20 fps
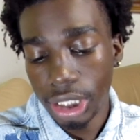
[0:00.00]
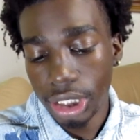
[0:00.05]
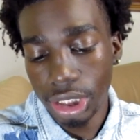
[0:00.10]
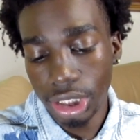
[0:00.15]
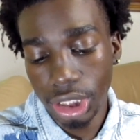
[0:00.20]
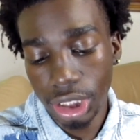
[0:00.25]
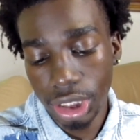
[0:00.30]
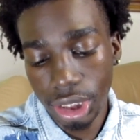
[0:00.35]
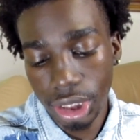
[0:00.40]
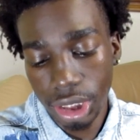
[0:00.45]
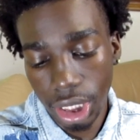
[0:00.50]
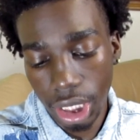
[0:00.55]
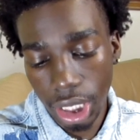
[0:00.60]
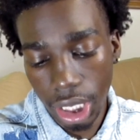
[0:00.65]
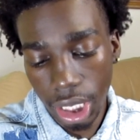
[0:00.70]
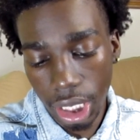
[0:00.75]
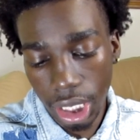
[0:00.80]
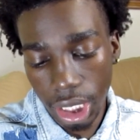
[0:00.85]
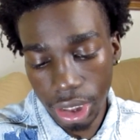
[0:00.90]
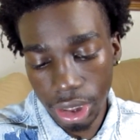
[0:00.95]
She
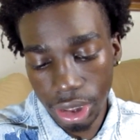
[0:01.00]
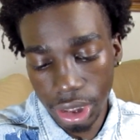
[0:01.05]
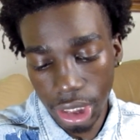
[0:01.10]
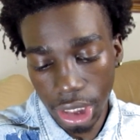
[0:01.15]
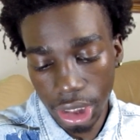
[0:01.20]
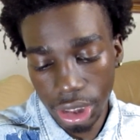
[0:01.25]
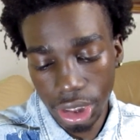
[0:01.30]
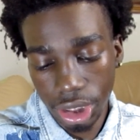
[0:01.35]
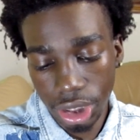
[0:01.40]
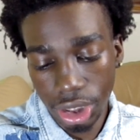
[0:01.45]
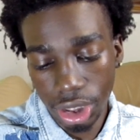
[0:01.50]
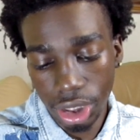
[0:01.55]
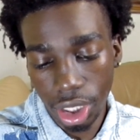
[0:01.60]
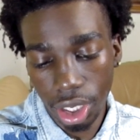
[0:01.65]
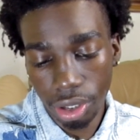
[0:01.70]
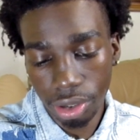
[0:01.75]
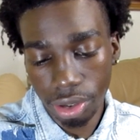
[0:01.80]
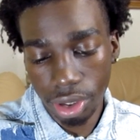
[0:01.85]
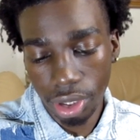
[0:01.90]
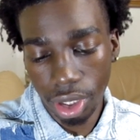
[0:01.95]
said JC should
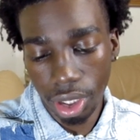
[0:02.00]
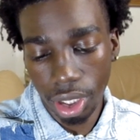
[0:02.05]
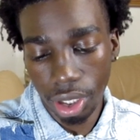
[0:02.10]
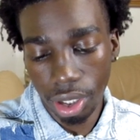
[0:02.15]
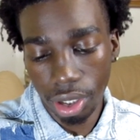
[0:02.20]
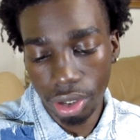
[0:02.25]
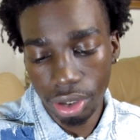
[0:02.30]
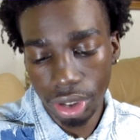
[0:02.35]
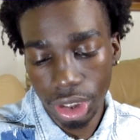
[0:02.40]
go solo.